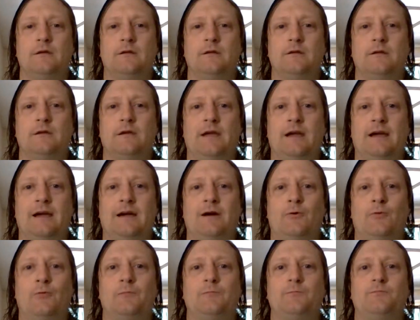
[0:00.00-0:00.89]

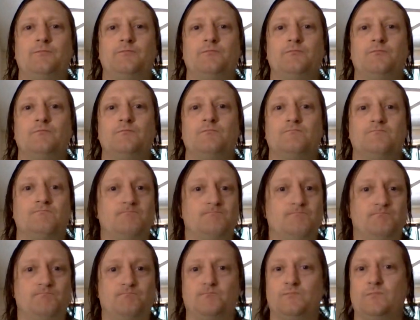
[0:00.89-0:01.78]
Now,
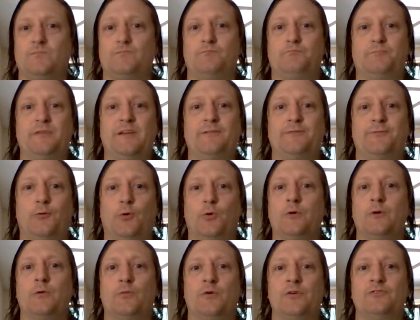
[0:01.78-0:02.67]

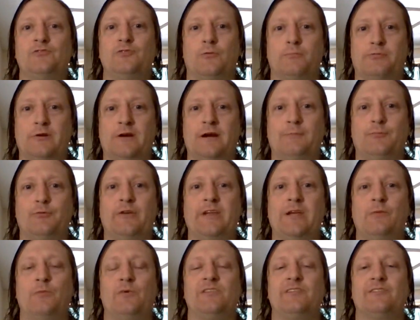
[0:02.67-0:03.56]
before it was your property,
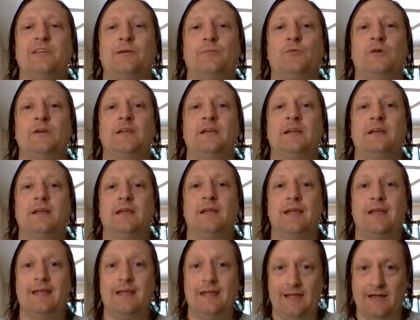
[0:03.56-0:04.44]
it was someone
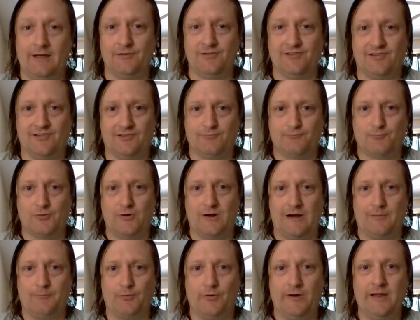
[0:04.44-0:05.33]
else's
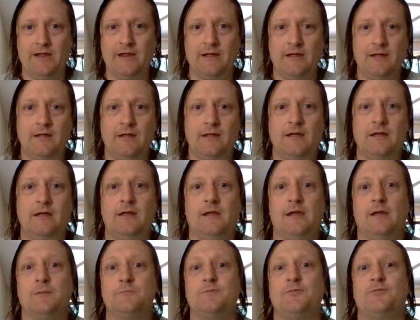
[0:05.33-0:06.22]
property,
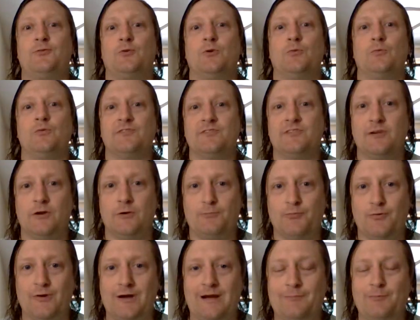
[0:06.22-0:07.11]
and before it was their
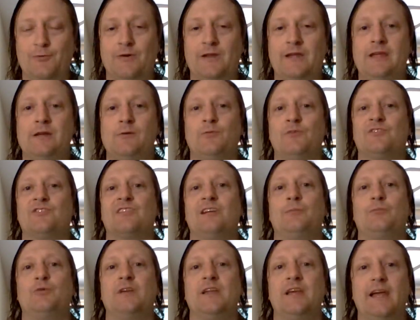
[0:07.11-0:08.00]
property, it was
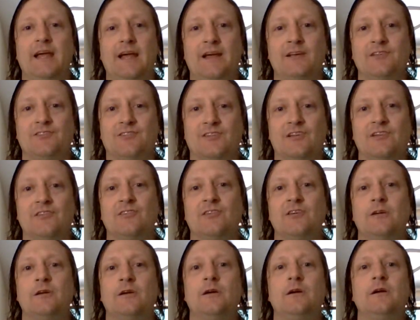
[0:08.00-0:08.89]
someone
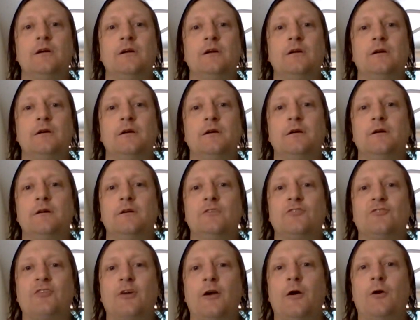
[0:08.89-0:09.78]
else's.
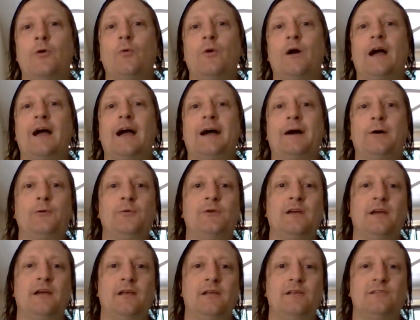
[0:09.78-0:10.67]
So how
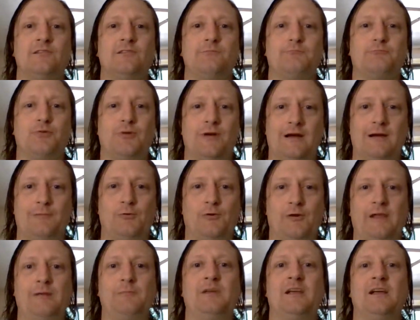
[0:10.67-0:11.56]
does
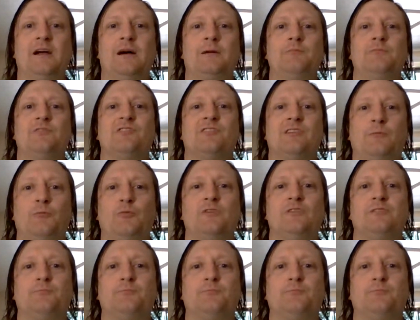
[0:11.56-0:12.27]
property become someone's